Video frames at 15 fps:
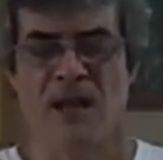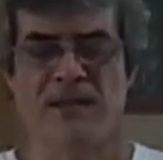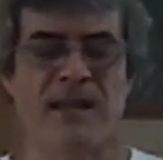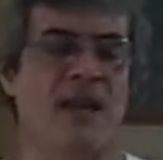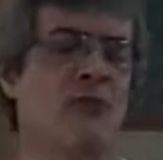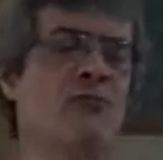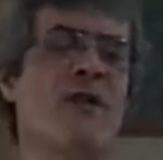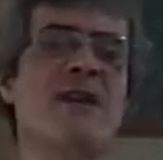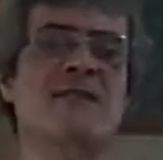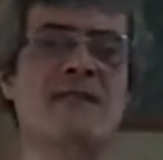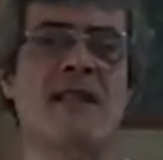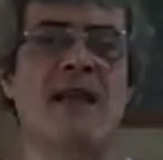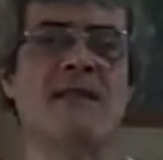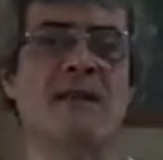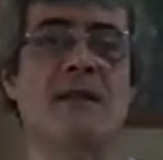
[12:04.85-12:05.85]
they crash
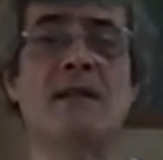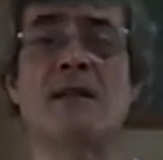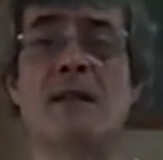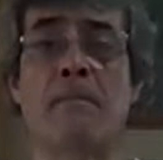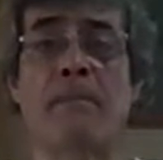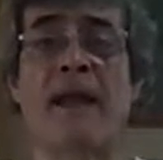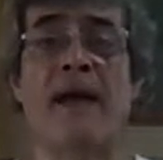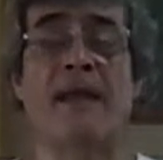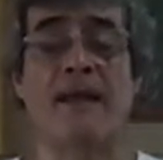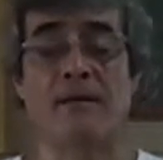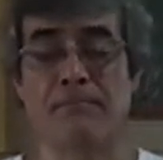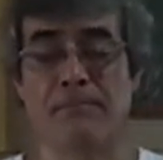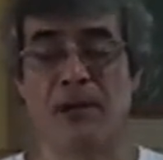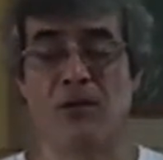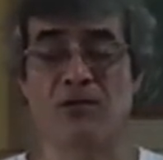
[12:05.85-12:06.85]
landed in the planet
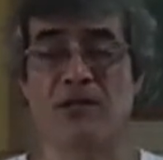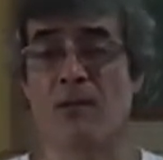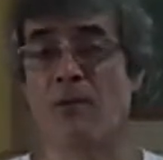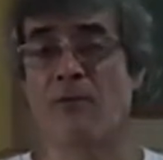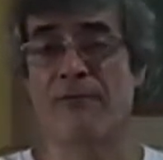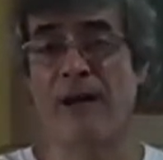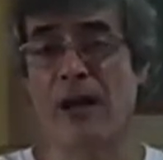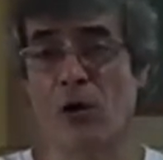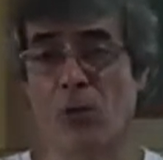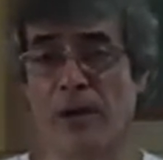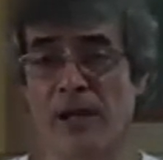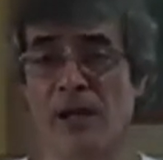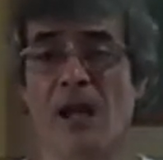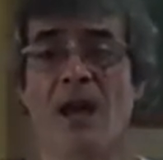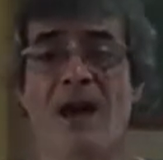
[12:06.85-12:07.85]
because they were
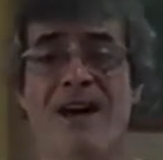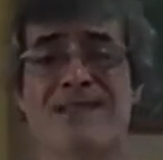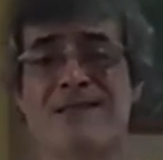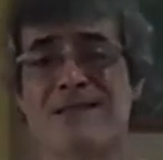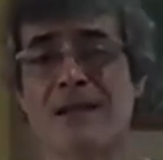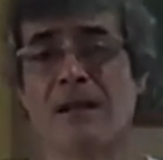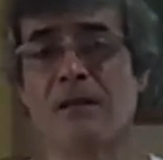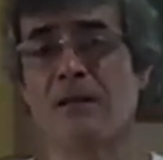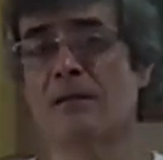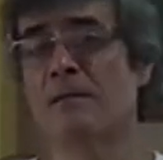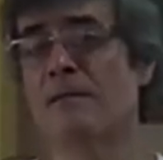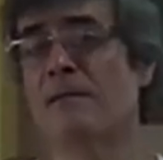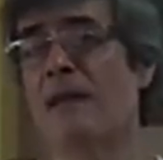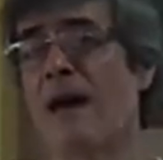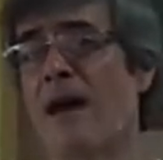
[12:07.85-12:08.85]
following a
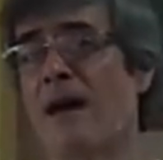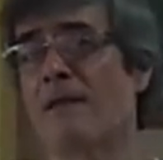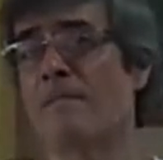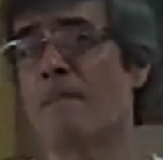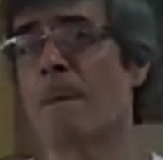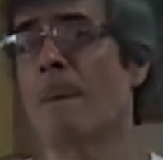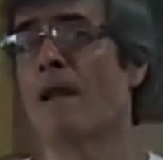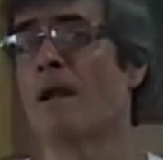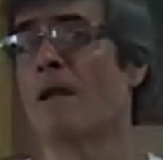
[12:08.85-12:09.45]
signal that